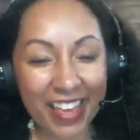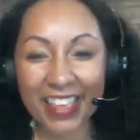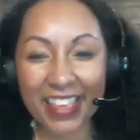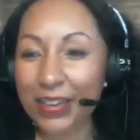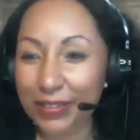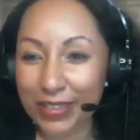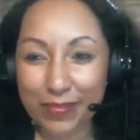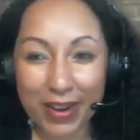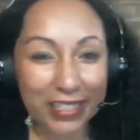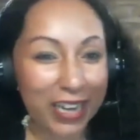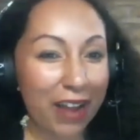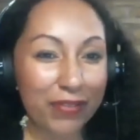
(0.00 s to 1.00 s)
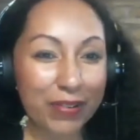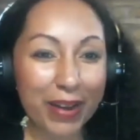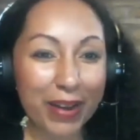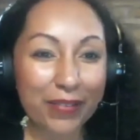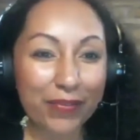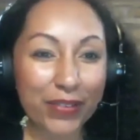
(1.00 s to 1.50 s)
Thank you so much,
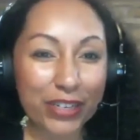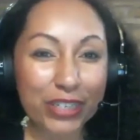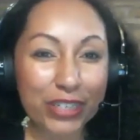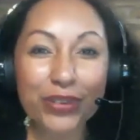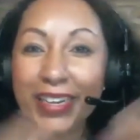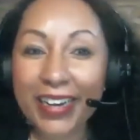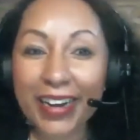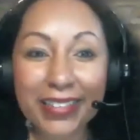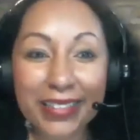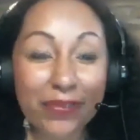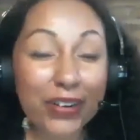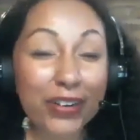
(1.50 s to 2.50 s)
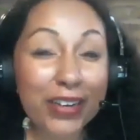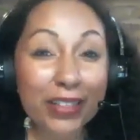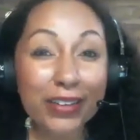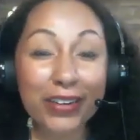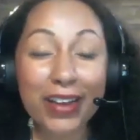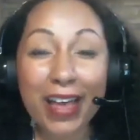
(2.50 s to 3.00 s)
everybody, for joining us for
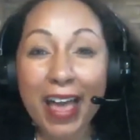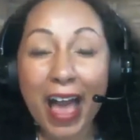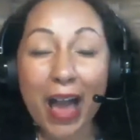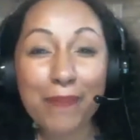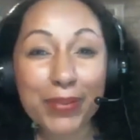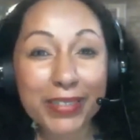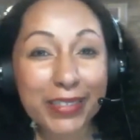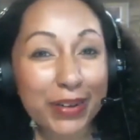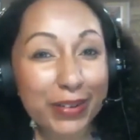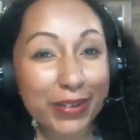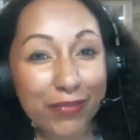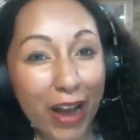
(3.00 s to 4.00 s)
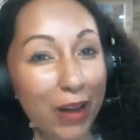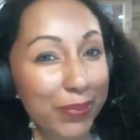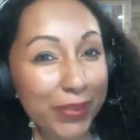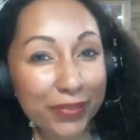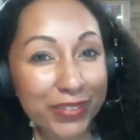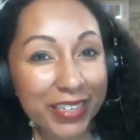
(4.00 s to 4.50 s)
another episode of
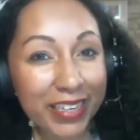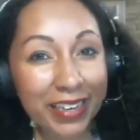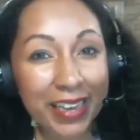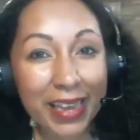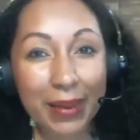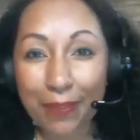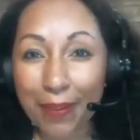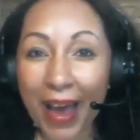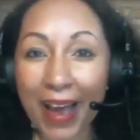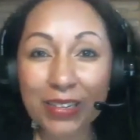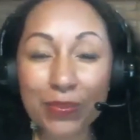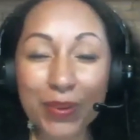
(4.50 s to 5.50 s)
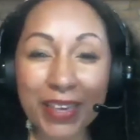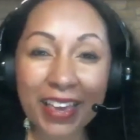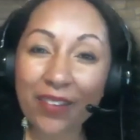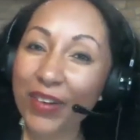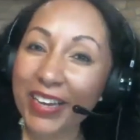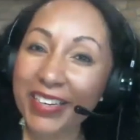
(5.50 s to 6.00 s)
Uplifting Impact. We
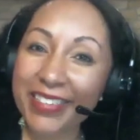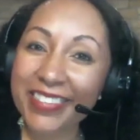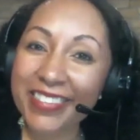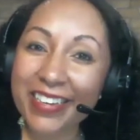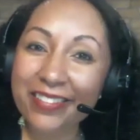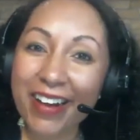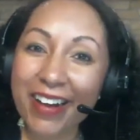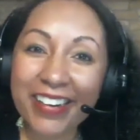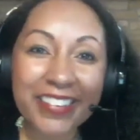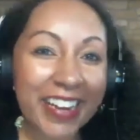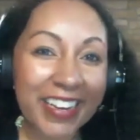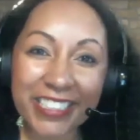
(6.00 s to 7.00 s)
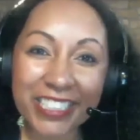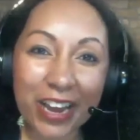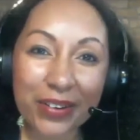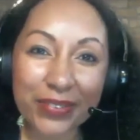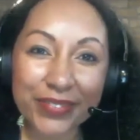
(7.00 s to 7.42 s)
can't wait to see you on our next show.